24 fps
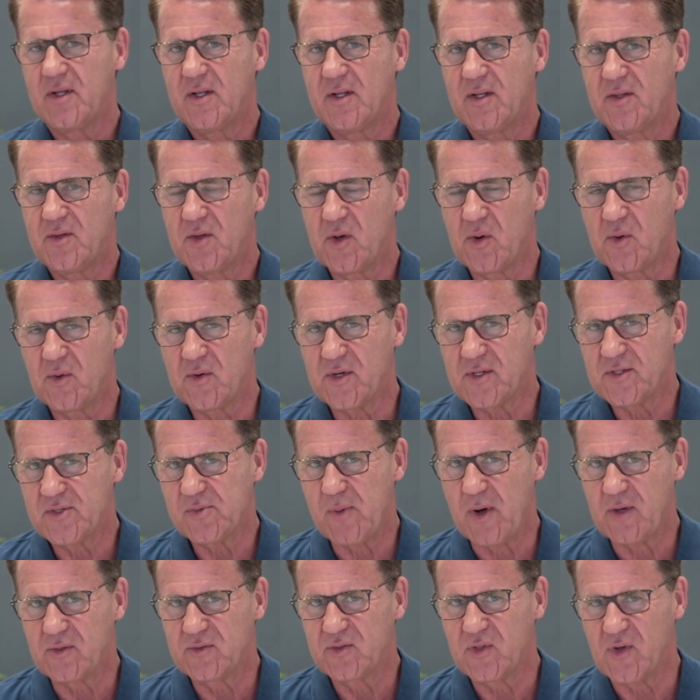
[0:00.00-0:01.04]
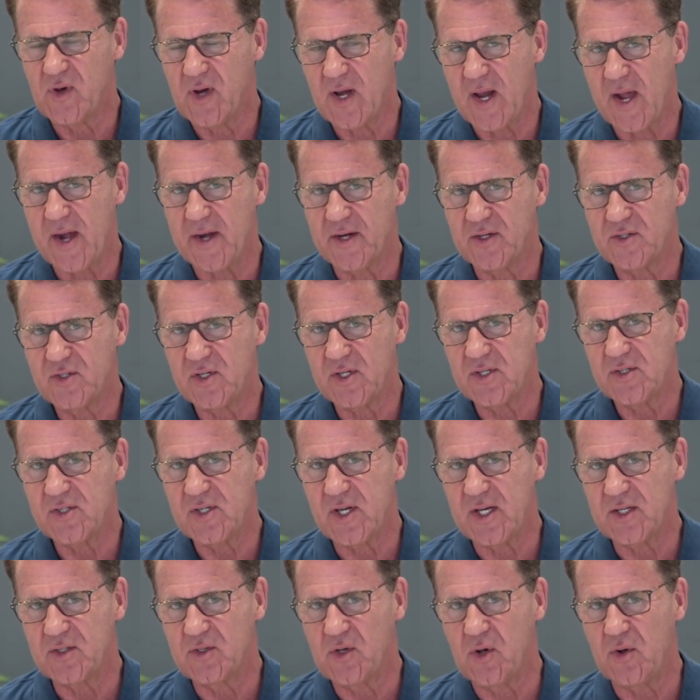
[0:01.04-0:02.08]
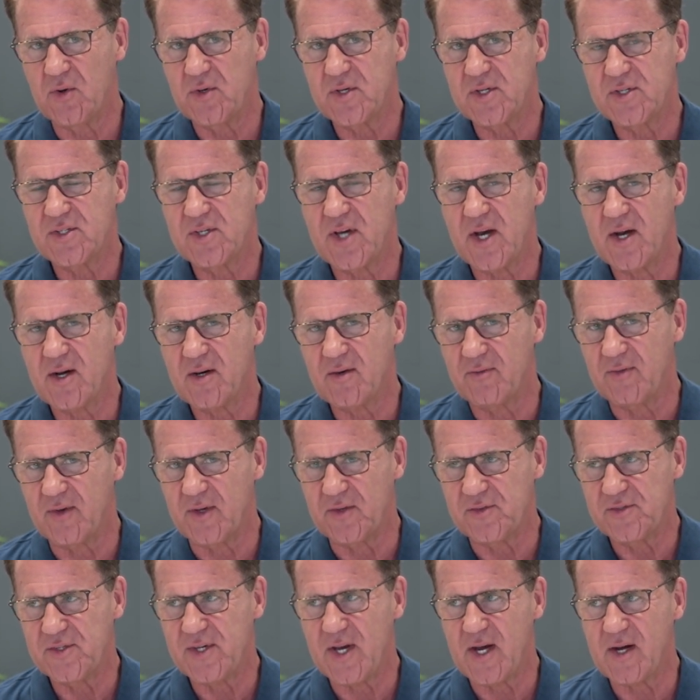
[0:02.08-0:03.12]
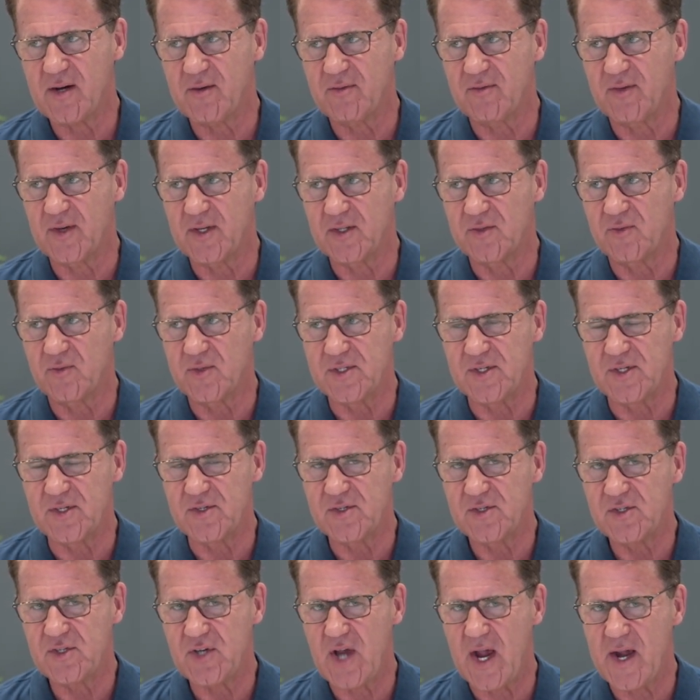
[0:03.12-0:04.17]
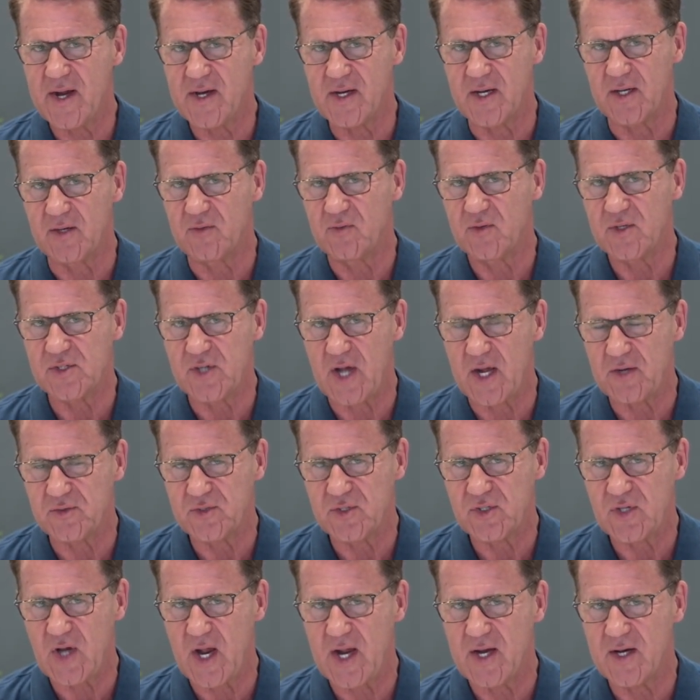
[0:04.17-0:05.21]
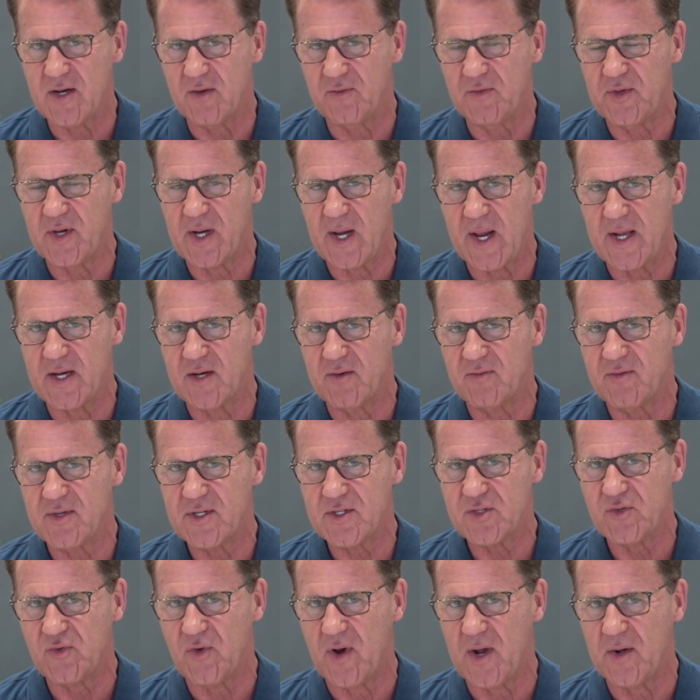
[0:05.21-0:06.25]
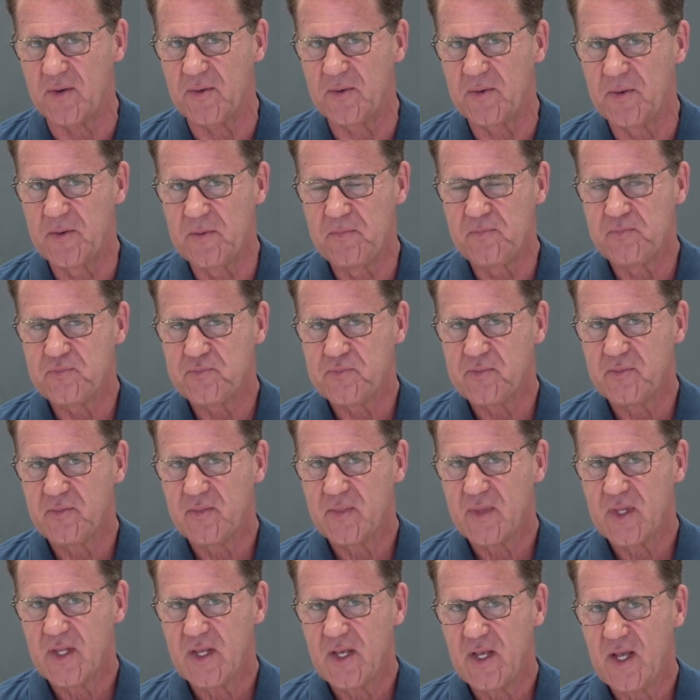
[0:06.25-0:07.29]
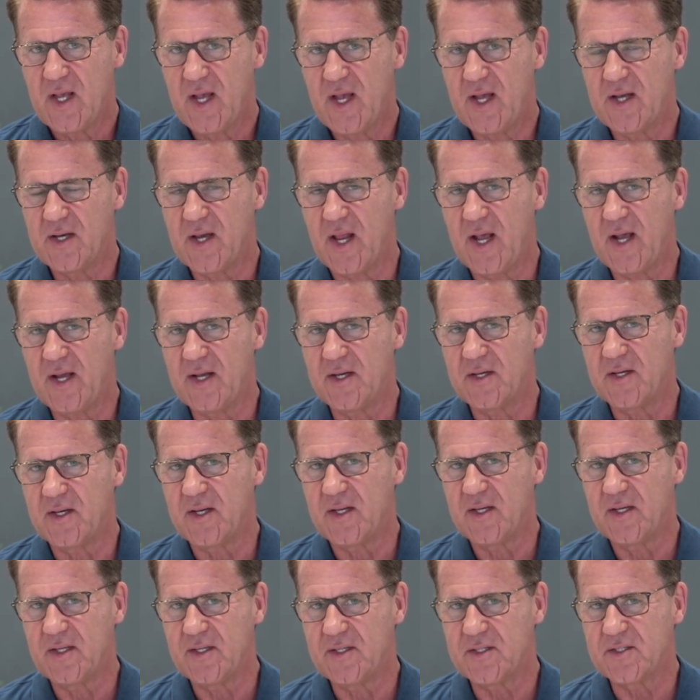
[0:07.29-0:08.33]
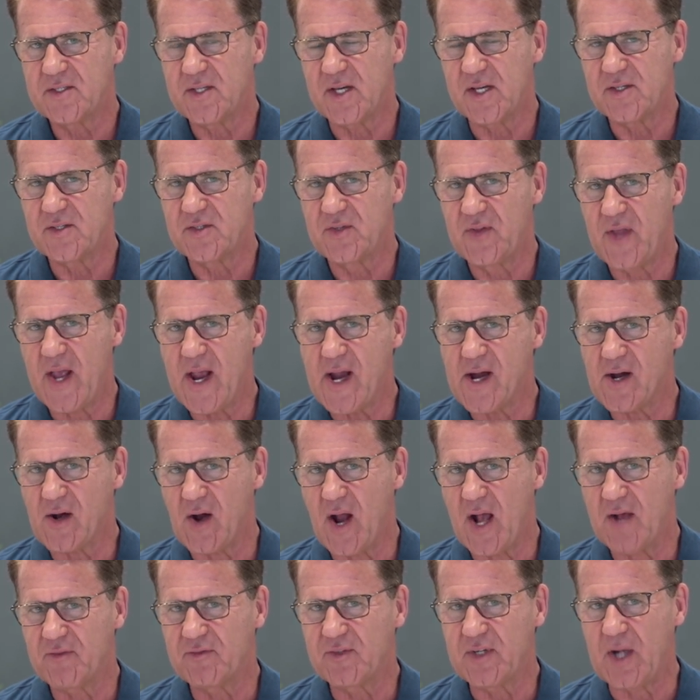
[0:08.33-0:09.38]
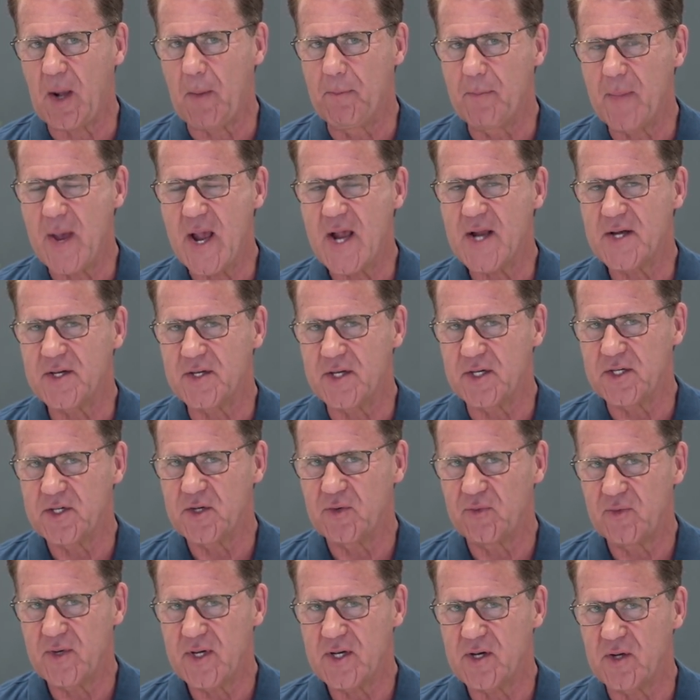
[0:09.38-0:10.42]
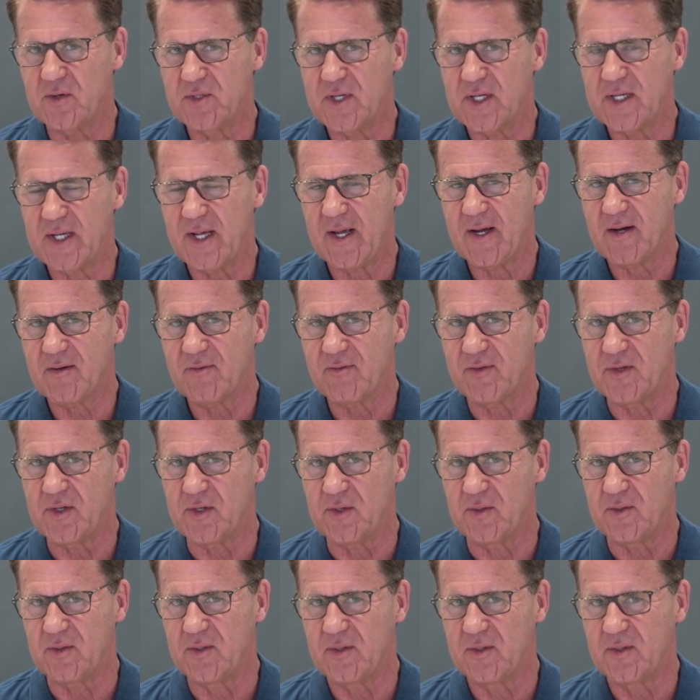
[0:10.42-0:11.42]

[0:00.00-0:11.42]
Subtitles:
the Lord spoke to Elijah and said, go to Zarephath. Zarephath was in Sidon, was outside of the land of Israel. And he says, there I've commanded a widow to care for you.